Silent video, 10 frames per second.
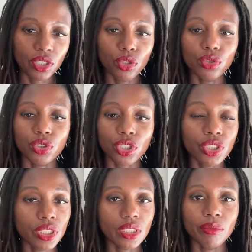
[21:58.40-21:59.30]

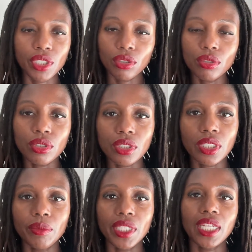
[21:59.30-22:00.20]
searches something, Googles
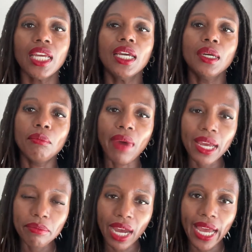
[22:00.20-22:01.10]
something, my
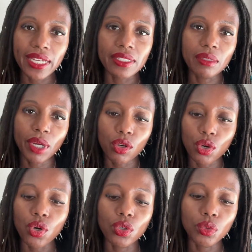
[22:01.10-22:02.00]
bias about
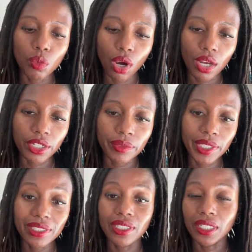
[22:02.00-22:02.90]
cold water
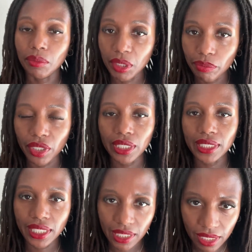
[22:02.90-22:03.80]
is going to be built
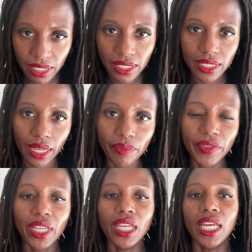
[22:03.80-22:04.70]
into the system.
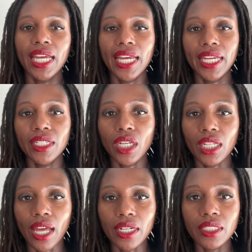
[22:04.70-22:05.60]
And a lot of